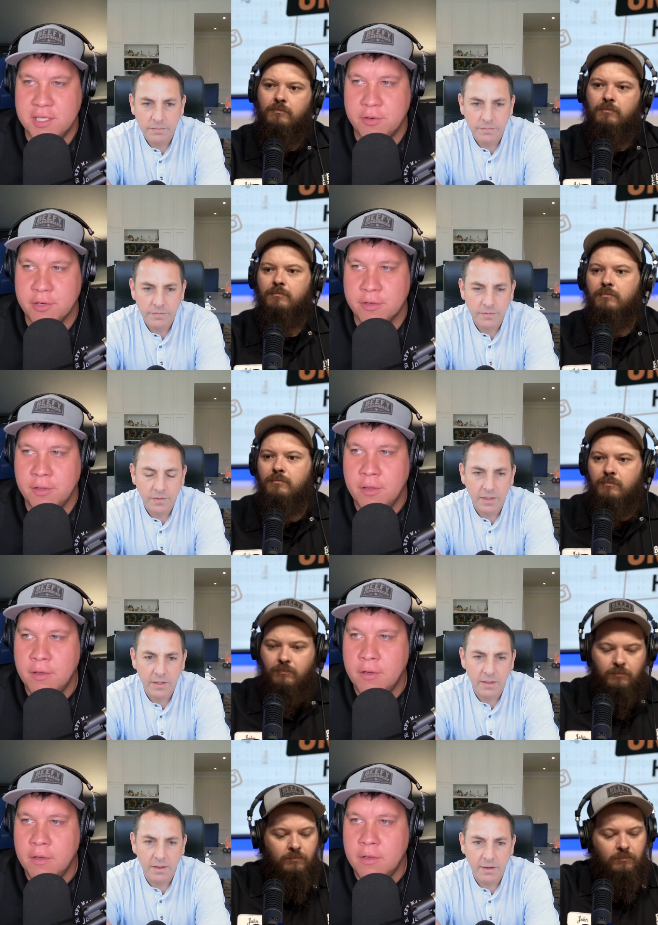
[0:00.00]
Speaker 1: owner,
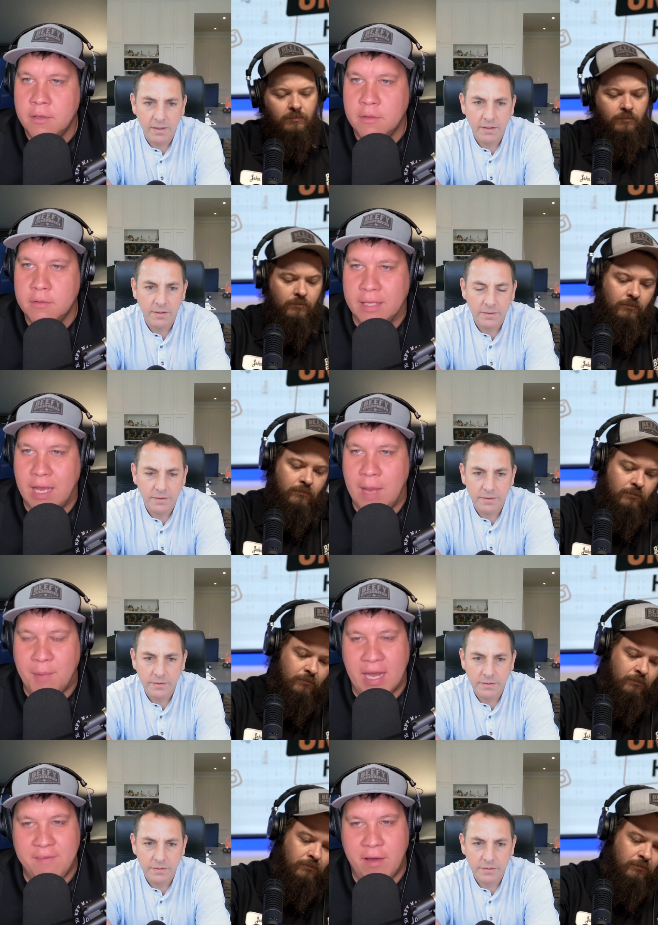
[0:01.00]
like I'm
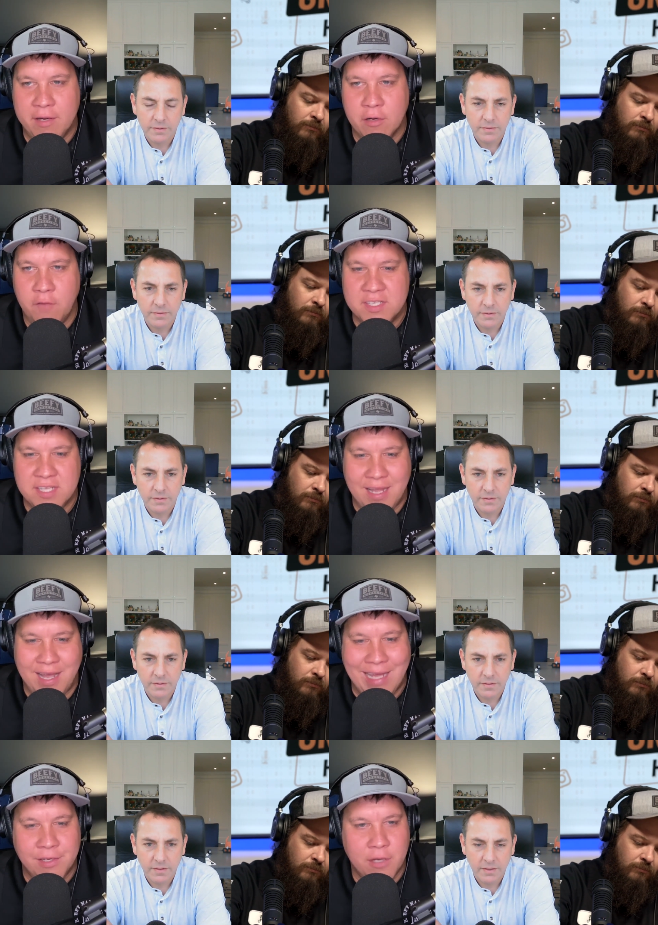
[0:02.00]
kind of out here on this like
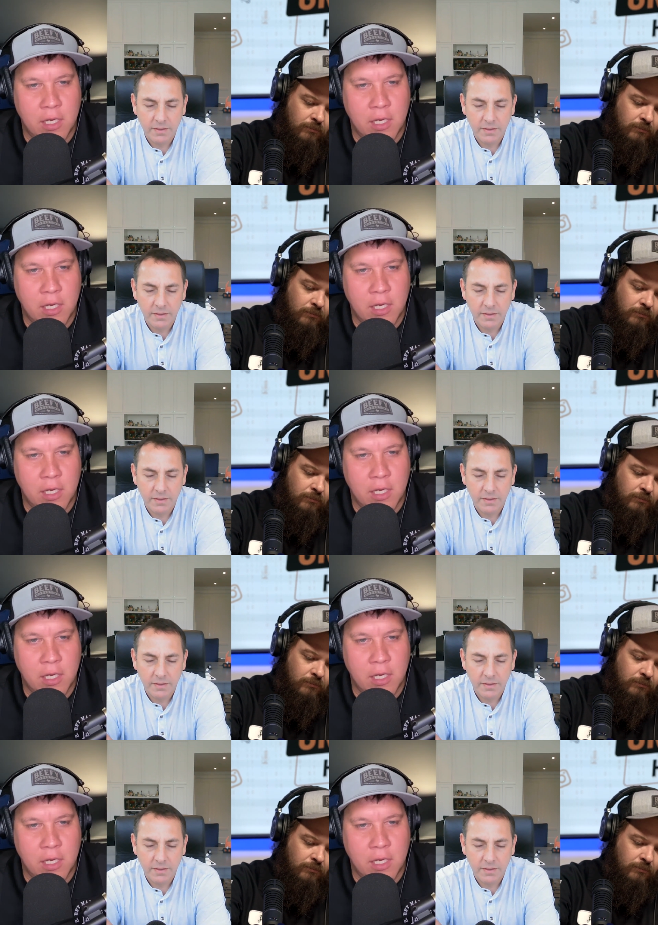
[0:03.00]
island all